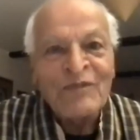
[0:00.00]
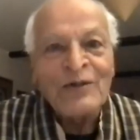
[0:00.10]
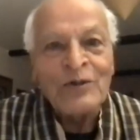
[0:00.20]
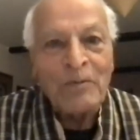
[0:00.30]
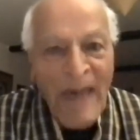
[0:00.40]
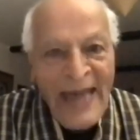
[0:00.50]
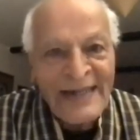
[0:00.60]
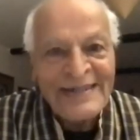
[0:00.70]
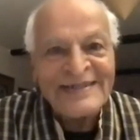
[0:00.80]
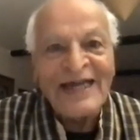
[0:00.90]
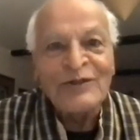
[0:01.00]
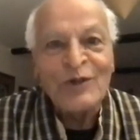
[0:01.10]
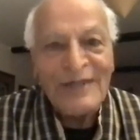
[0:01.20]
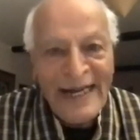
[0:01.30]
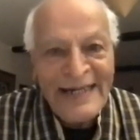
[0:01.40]
to Paris to
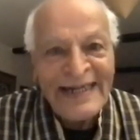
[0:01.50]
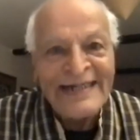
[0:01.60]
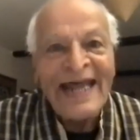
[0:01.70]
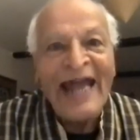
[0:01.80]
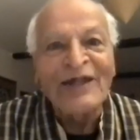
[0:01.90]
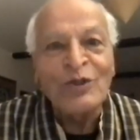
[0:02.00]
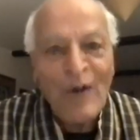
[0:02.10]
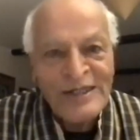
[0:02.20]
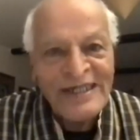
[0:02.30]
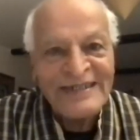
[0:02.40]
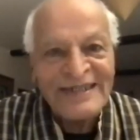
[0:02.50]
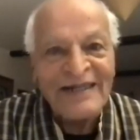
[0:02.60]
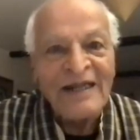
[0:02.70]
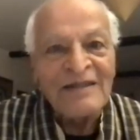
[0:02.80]
London and to Washington,